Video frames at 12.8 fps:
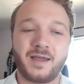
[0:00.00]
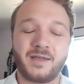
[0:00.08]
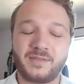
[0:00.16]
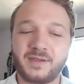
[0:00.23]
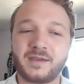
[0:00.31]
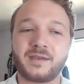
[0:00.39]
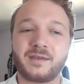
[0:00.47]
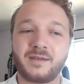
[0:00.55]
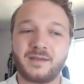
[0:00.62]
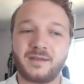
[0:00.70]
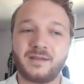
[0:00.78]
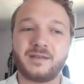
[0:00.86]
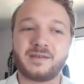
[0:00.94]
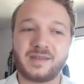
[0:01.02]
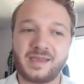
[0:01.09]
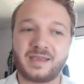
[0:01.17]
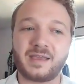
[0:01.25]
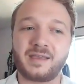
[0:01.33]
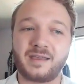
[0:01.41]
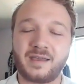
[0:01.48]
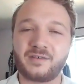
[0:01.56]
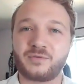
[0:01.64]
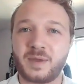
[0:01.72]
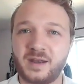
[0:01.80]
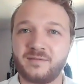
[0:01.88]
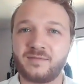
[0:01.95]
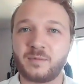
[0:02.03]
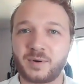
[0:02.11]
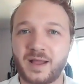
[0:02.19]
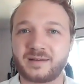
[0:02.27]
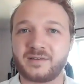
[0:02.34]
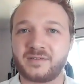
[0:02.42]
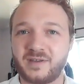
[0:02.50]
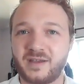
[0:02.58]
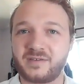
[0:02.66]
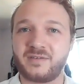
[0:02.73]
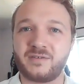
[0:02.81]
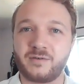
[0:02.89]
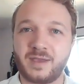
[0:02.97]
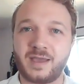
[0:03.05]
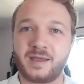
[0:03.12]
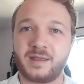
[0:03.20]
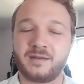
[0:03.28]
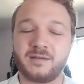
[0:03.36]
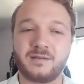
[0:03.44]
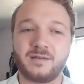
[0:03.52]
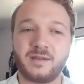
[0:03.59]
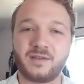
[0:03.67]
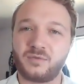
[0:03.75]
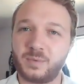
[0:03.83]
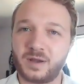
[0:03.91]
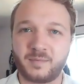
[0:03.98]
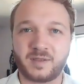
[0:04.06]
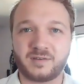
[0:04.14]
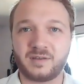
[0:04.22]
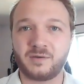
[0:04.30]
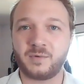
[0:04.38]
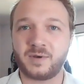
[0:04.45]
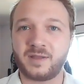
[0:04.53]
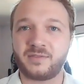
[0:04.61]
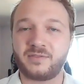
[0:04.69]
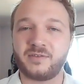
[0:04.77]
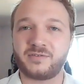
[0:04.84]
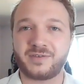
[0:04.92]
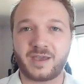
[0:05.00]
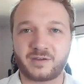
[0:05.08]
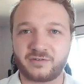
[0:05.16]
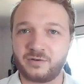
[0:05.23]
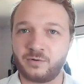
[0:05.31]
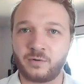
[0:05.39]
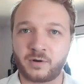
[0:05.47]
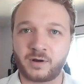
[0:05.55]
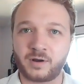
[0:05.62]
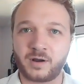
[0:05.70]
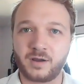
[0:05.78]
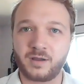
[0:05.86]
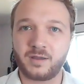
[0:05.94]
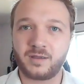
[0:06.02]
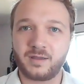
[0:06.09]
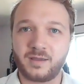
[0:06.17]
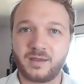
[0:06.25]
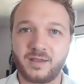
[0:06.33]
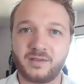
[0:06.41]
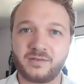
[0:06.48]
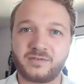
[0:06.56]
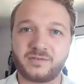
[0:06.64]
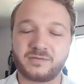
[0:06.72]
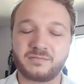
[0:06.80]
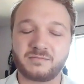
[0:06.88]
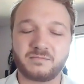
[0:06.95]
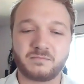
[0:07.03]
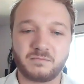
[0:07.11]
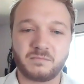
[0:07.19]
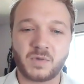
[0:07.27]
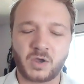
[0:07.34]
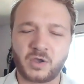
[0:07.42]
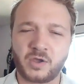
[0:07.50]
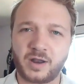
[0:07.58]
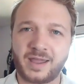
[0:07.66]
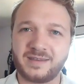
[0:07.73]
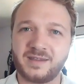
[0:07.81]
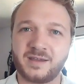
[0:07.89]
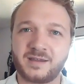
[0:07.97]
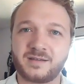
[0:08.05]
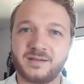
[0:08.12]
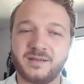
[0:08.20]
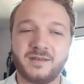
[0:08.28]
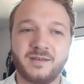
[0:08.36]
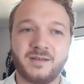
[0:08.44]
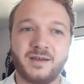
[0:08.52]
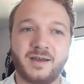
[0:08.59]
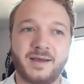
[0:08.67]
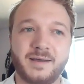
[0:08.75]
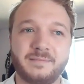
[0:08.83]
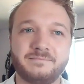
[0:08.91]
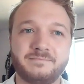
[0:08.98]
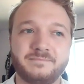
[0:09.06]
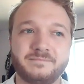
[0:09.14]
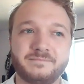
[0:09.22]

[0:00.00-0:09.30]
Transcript: I think taking as many of the practice tests as you can, experimenting with the section order, is a good idea, um,